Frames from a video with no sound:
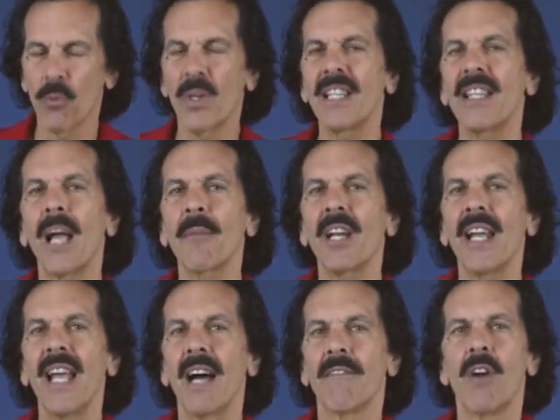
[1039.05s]
What do you think I'm going
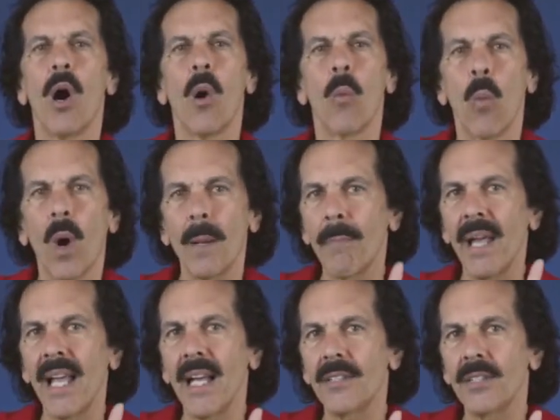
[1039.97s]
to have? One
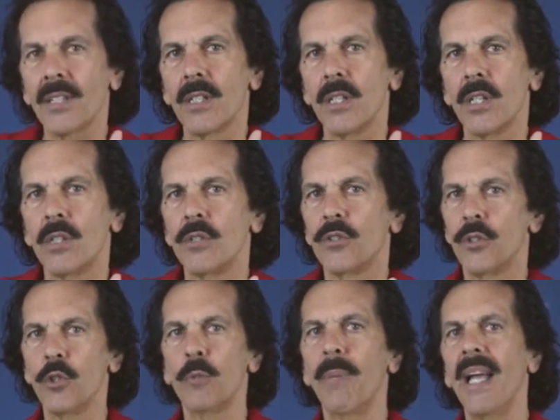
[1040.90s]
band,
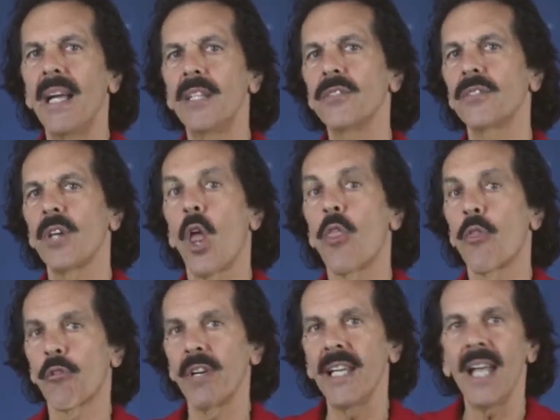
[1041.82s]
two bands,
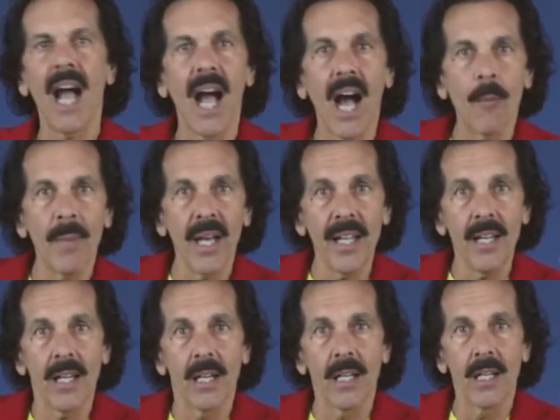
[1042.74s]
three, how
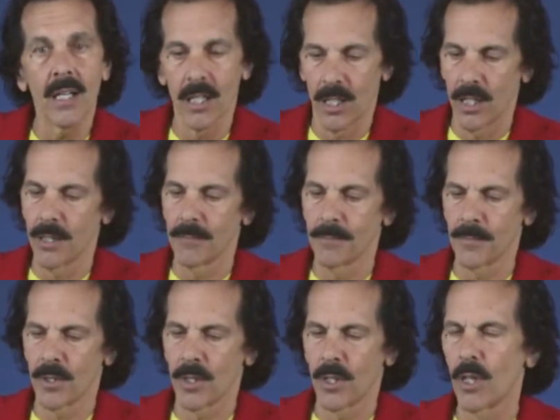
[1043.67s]
many?
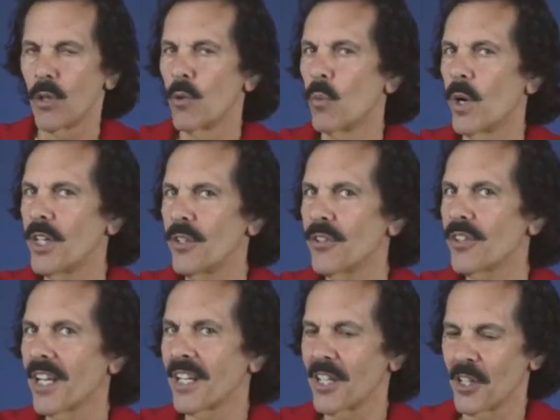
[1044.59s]
What do you
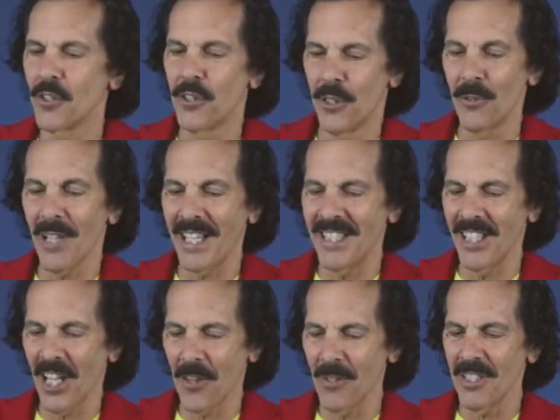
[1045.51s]
think? Two like the
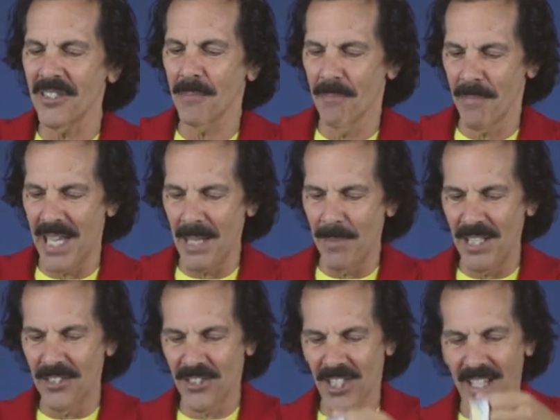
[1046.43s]
other ones?
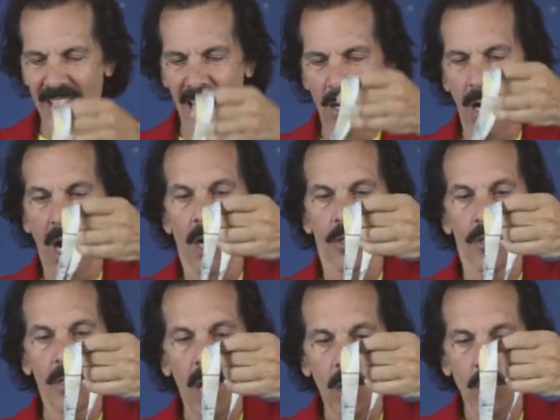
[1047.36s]
Maybe, check it out.
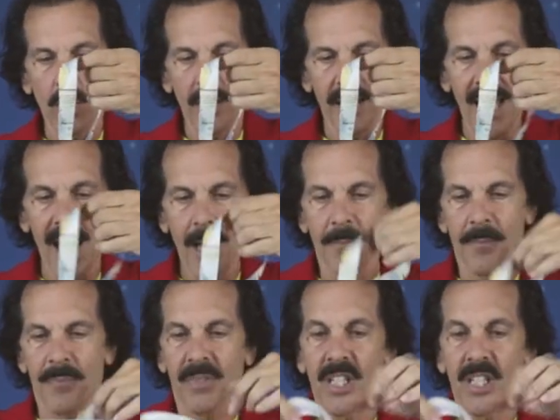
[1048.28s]
No, look at that.